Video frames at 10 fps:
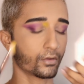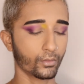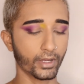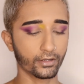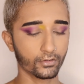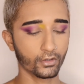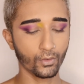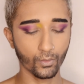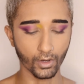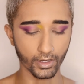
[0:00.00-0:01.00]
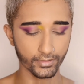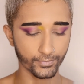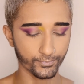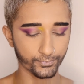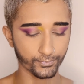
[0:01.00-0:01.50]
Wait, you know what?
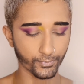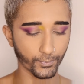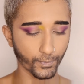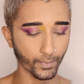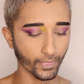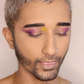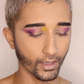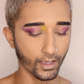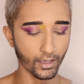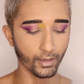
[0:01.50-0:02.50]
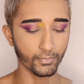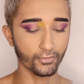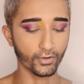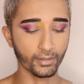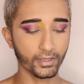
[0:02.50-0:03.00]

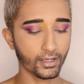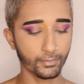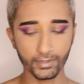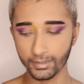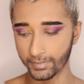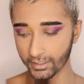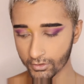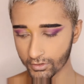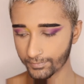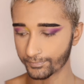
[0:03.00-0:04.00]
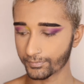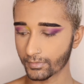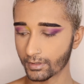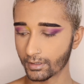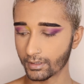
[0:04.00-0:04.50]
Before I be a complete bitch,
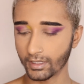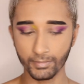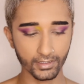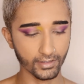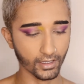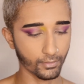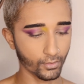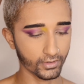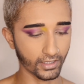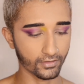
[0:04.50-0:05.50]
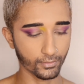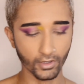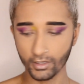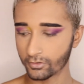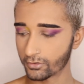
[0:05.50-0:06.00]
let me take a more denser
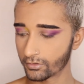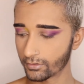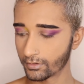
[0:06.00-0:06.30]
brush.